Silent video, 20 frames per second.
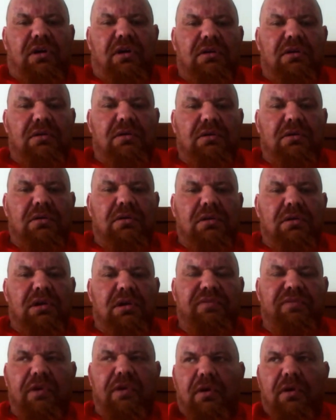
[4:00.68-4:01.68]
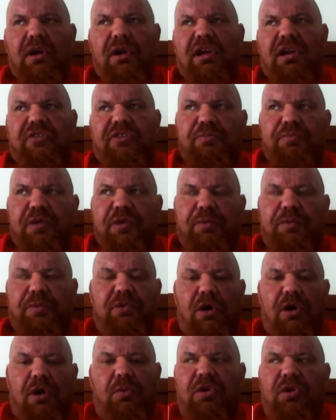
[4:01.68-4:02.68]
you. If you're honest and people
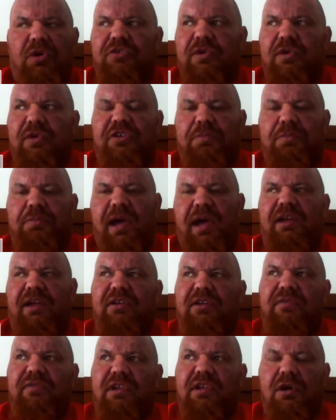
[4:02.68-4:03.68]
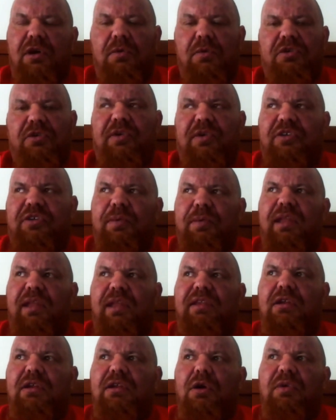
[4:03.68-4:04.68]
know what to expect, and if they know what to
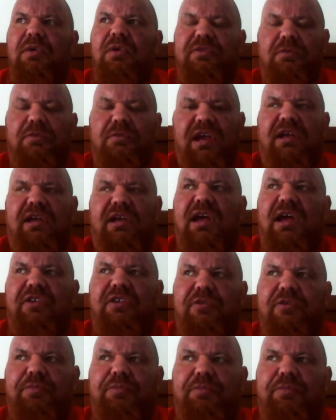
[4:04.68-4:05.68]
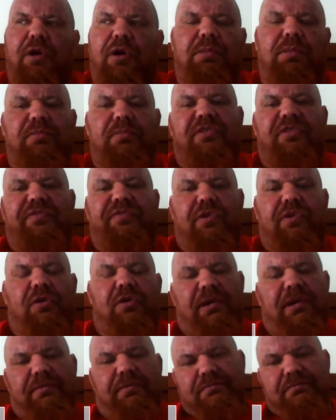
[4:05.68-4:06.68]
expect, they know when to recognise that problems are
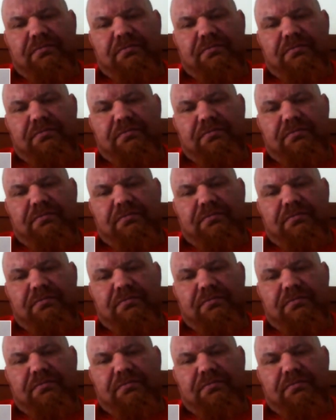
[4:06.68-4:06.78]
forming.